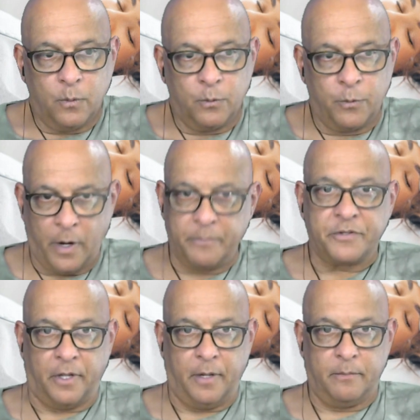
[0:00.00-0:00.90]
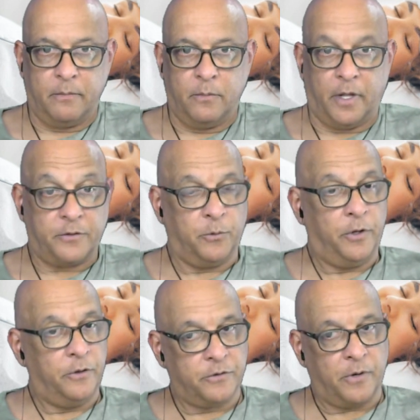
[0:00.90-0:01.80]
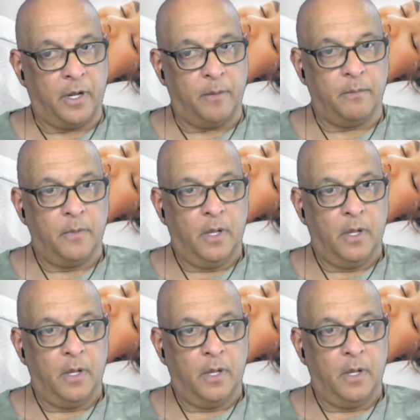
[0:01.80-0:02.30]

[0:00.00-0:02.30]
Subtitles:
REM sleep. That's where you dream.